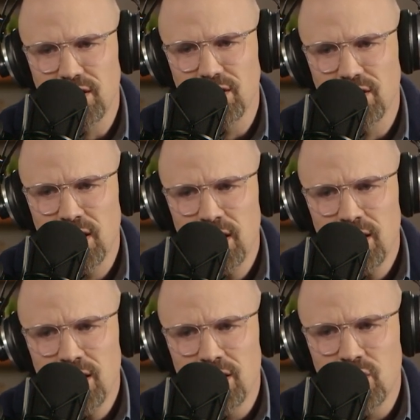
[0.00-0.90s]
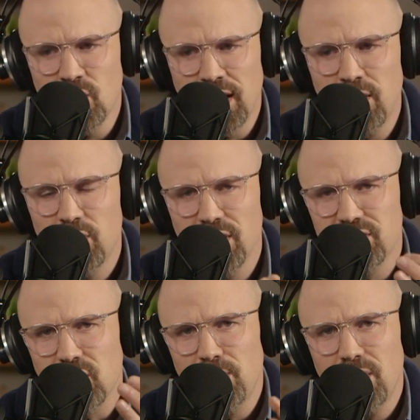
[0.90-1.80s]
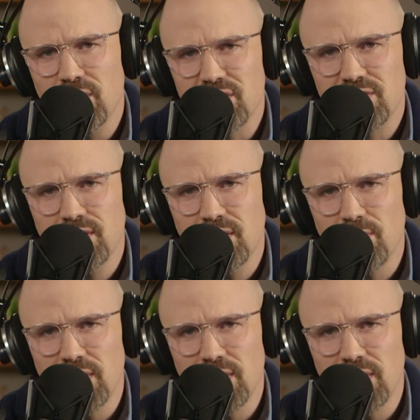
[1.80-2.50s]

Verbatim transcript: and you and I, we lost our parents.